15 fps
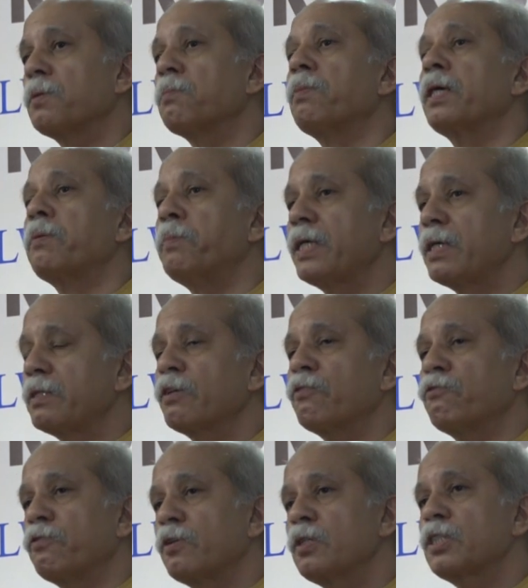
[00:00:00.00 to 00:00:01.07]
by being the
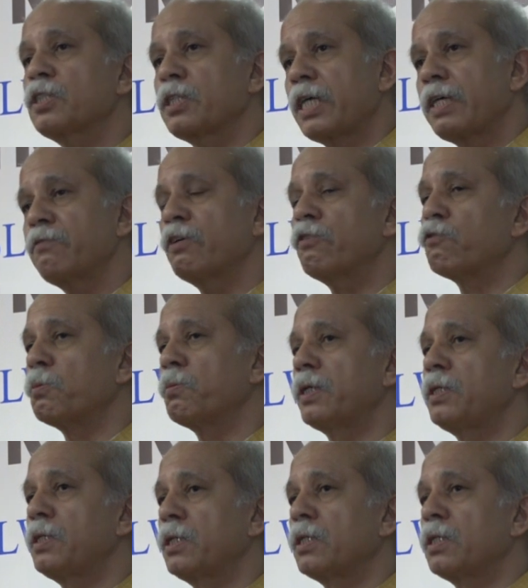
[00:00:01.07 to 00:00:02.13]
first ever
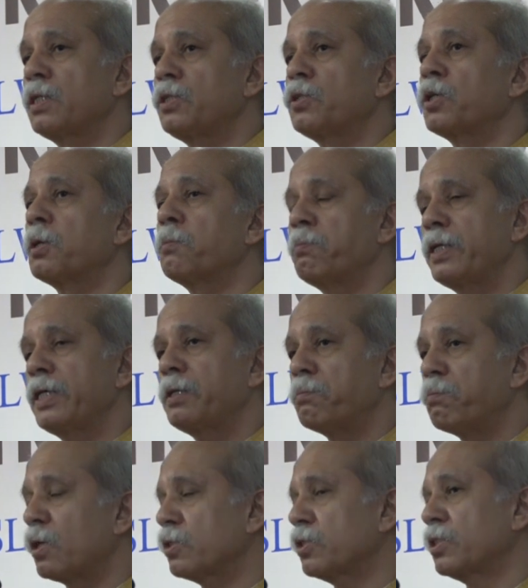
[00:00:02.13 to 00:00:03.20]
woman to complete
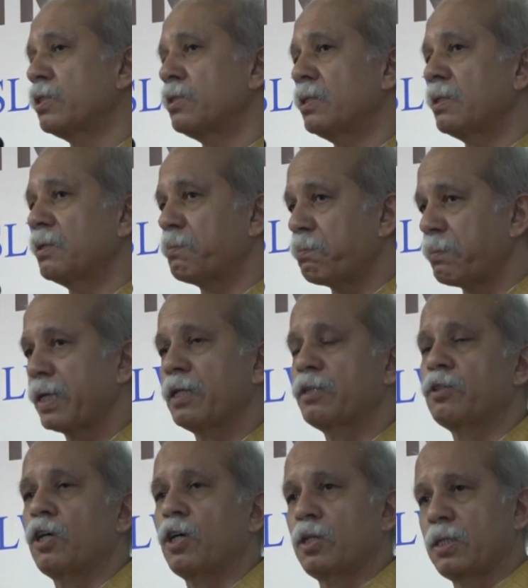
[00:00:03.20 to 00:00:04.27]
Boston
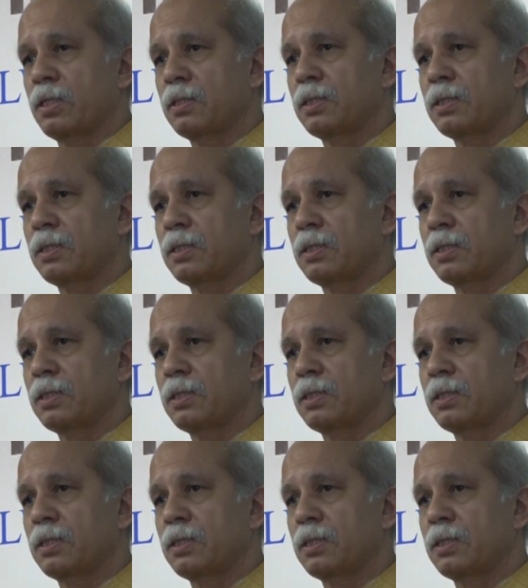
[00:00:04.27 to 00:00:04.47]
Marathon.